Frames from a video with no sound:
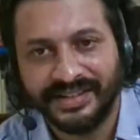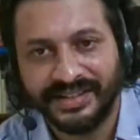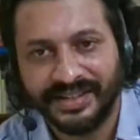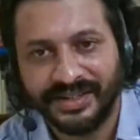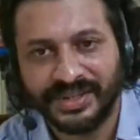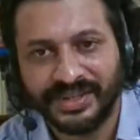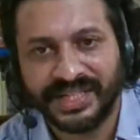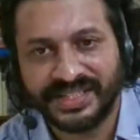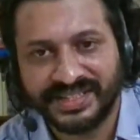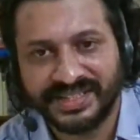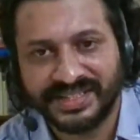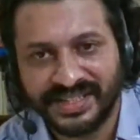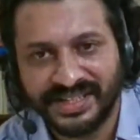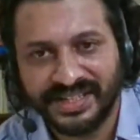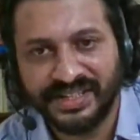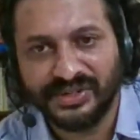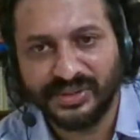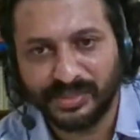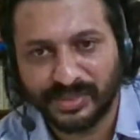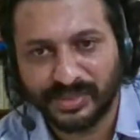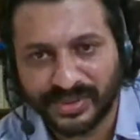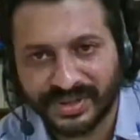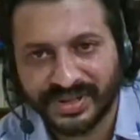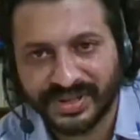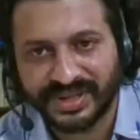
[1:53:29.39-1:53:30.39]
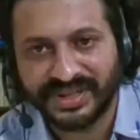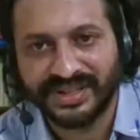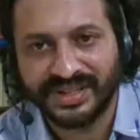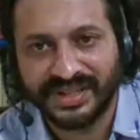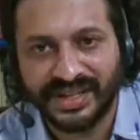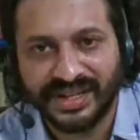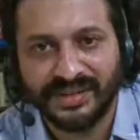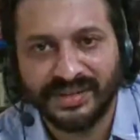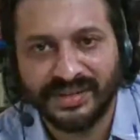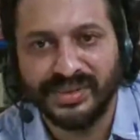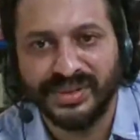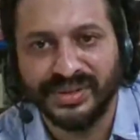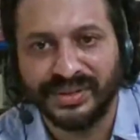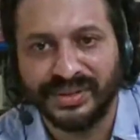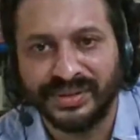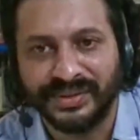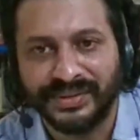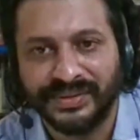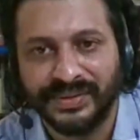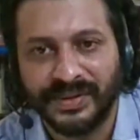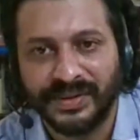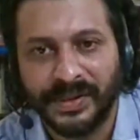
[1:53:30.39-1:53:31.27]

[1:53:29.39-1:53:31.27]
Now there is a need to protect the harbor.